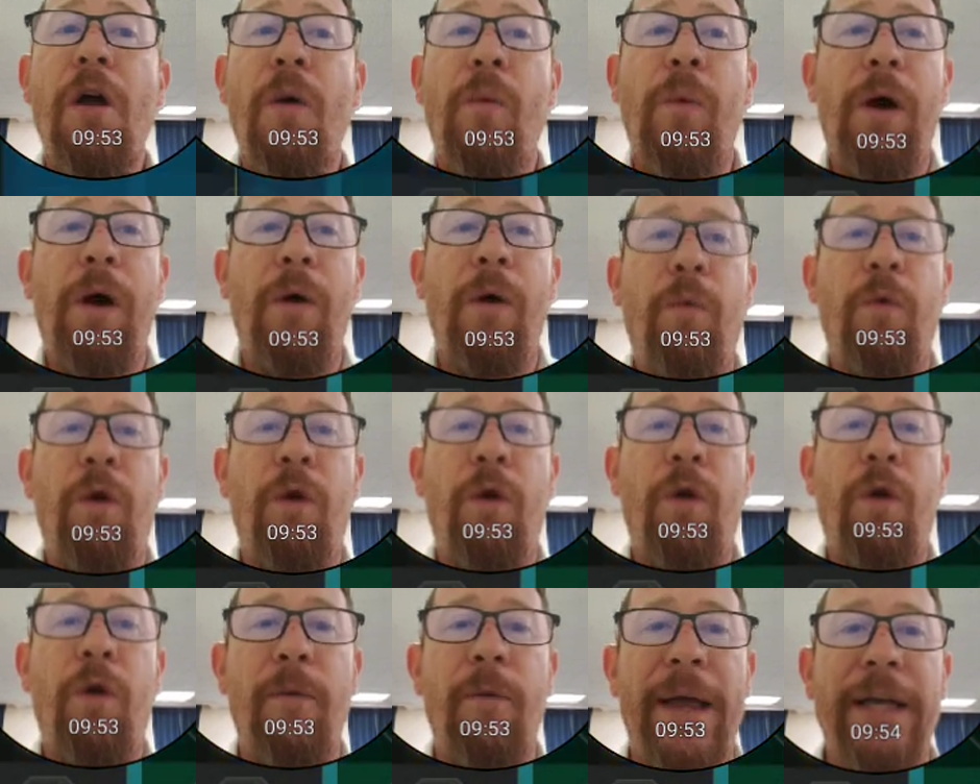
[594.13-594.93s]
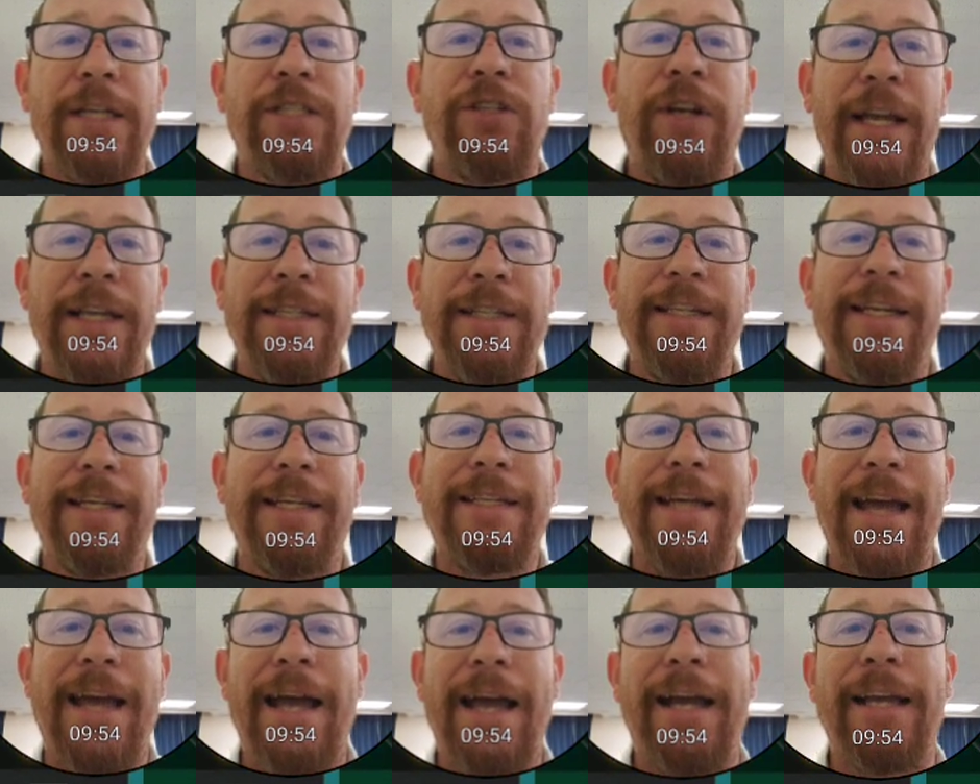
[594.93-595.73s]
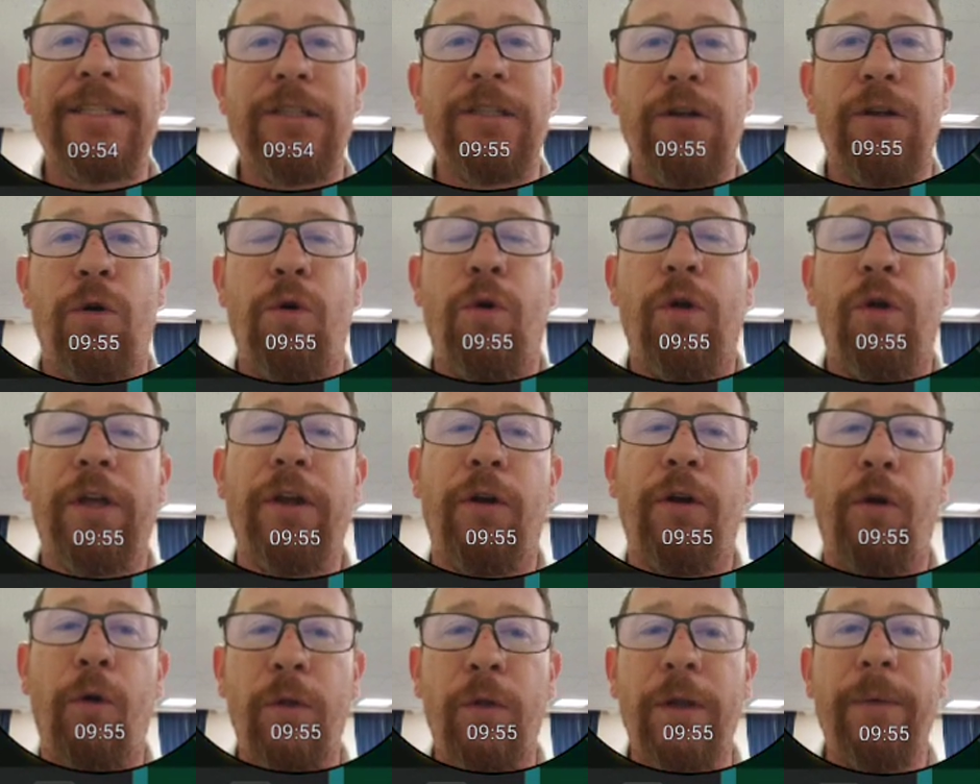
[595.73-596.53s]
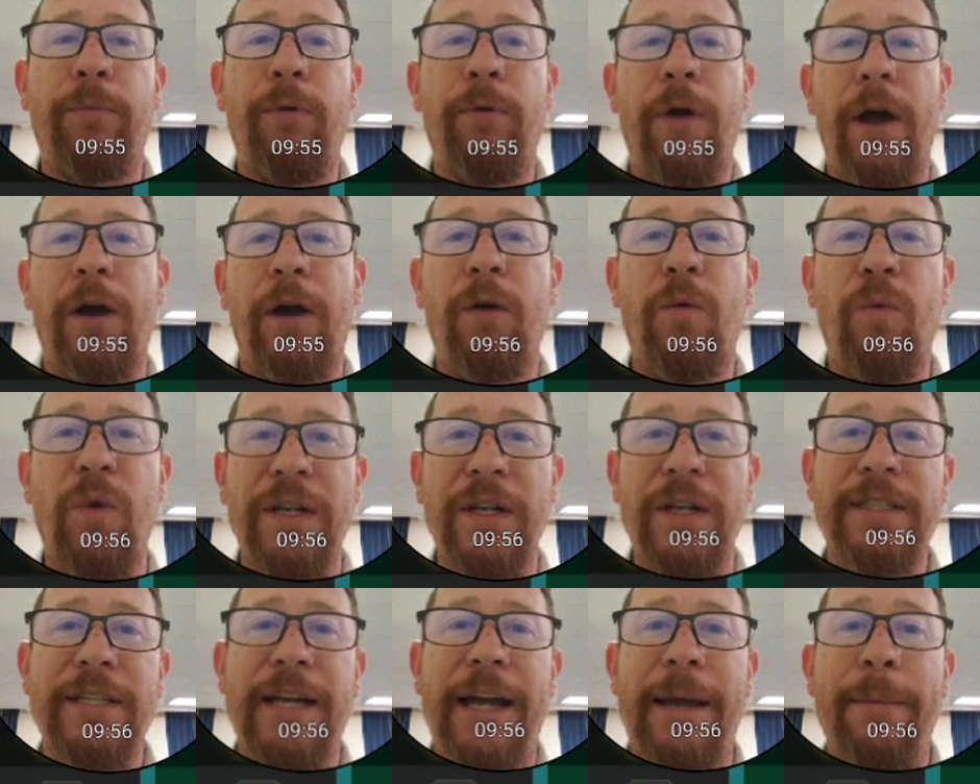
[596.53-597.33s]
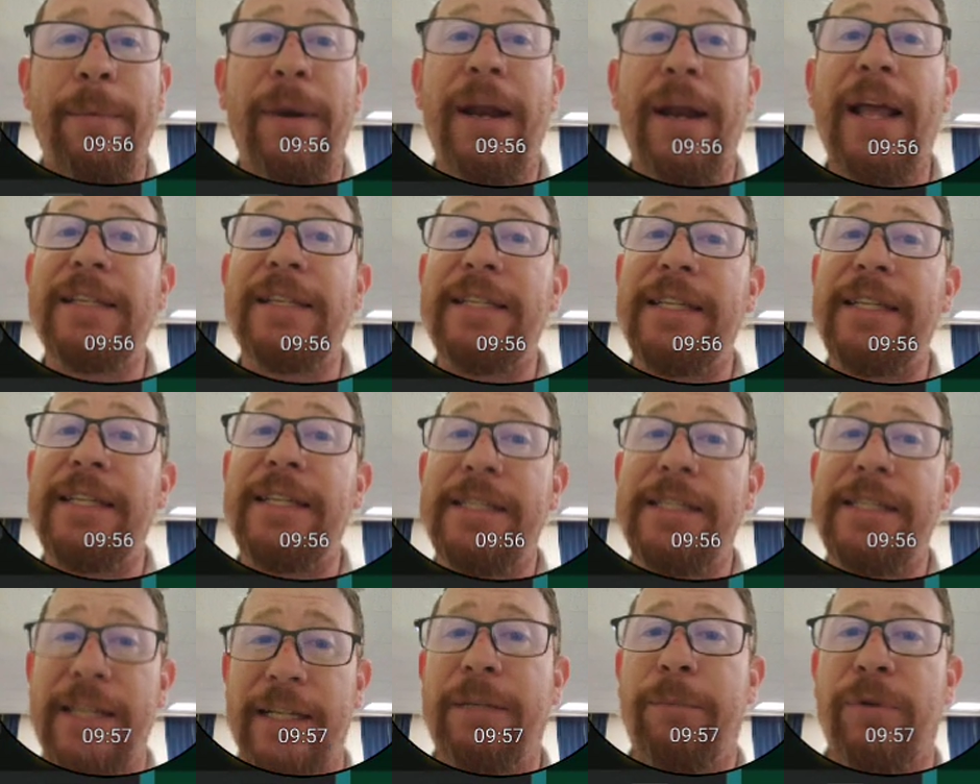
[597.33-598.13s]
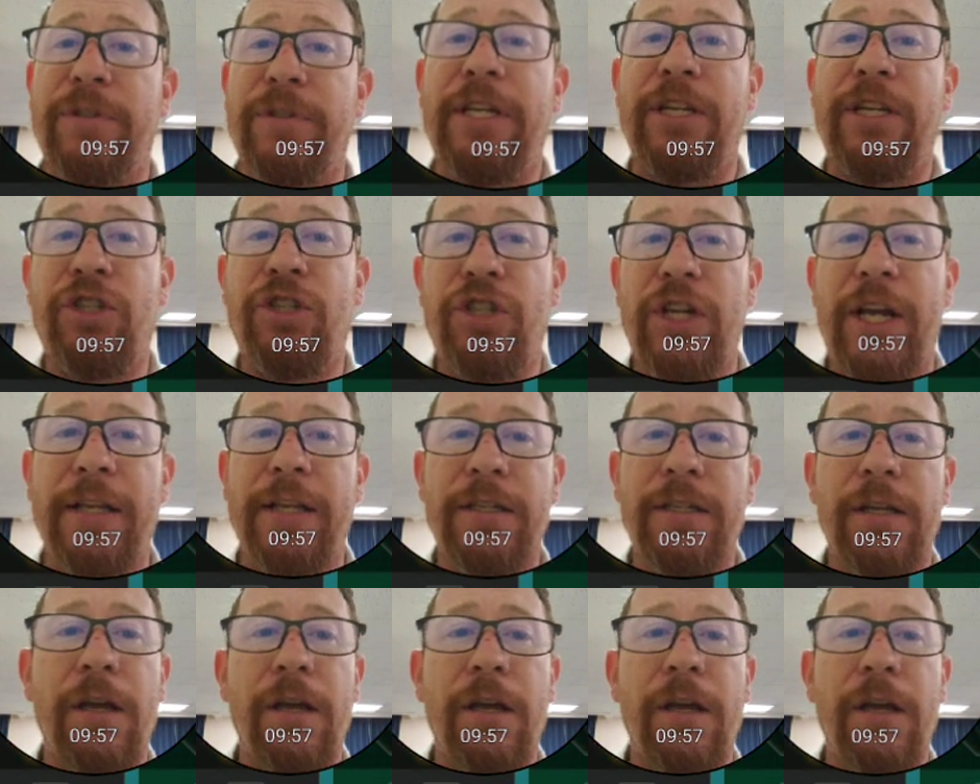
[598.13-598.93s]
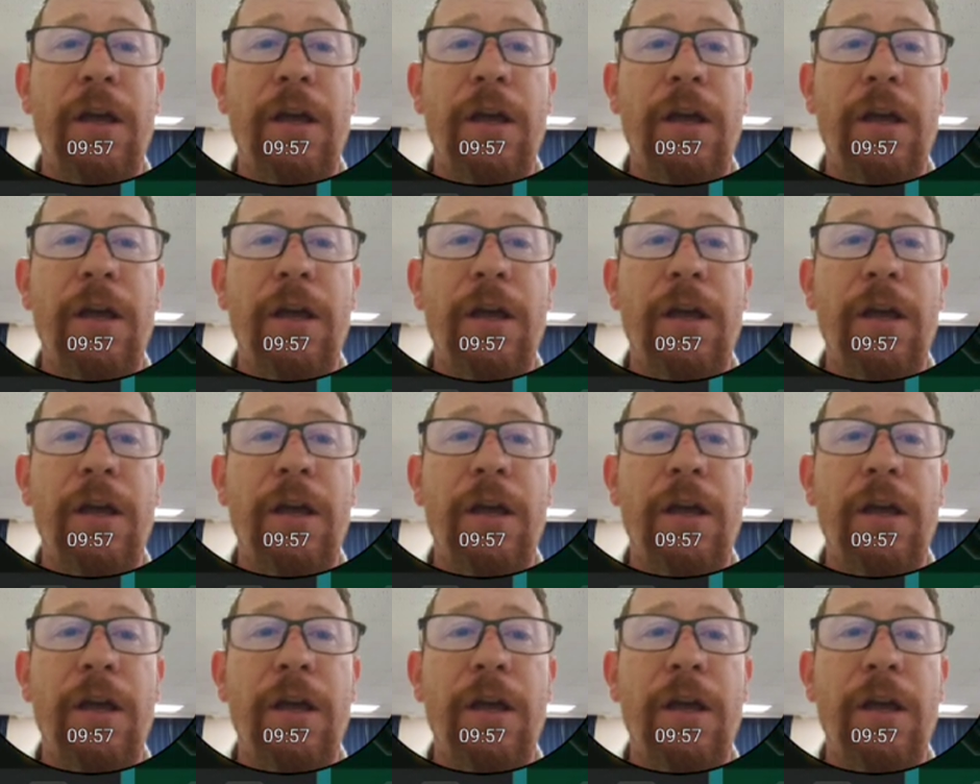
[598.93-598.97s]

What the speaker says: while War Master is the attack as a whole. Can only proc one time, but it has a 60% chance.